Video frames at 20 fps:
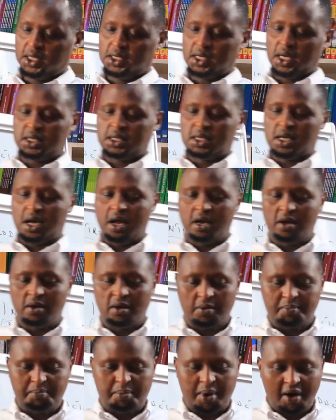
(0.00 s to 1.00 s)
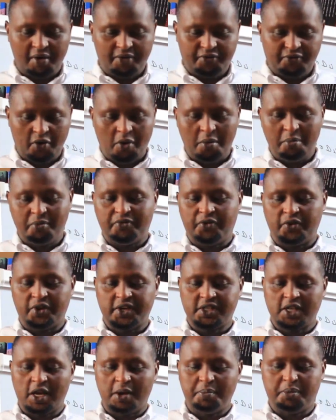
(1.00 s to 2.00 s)
that can perform, for
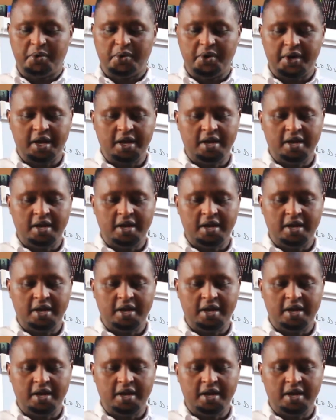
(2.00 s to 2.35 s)
example,